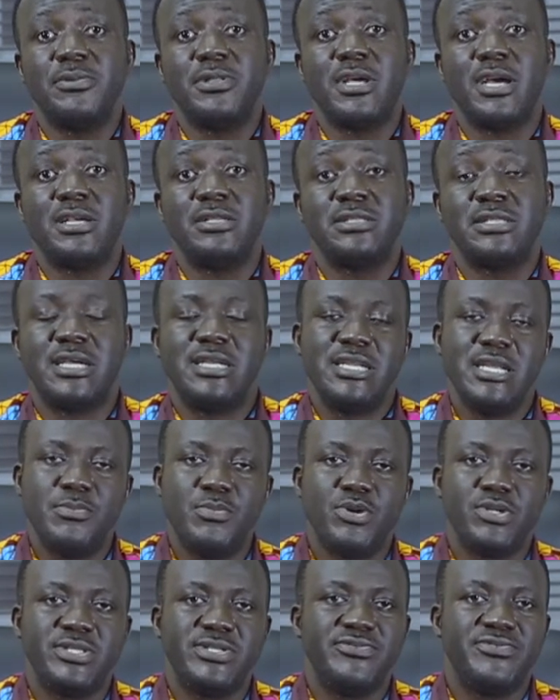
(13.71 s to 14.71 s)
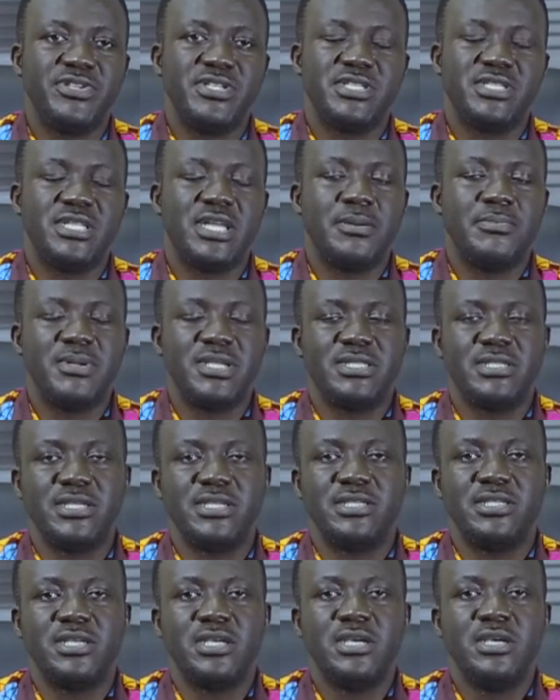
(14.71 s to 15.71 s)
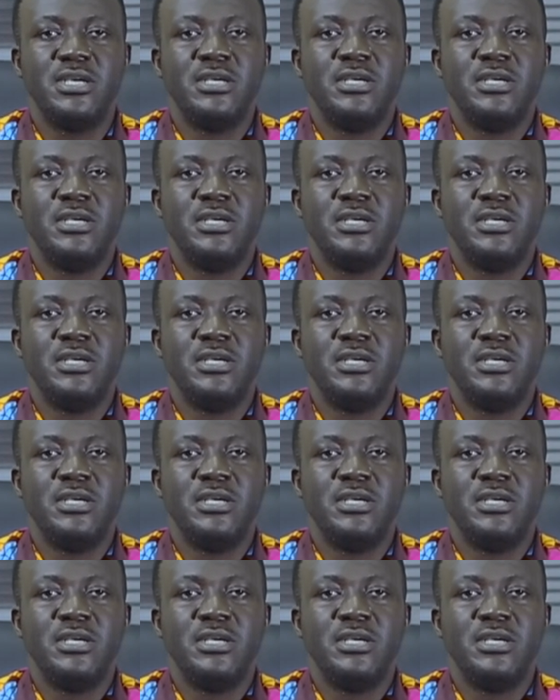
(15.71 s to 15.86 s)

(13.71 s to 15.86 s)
with our Sunday motivational message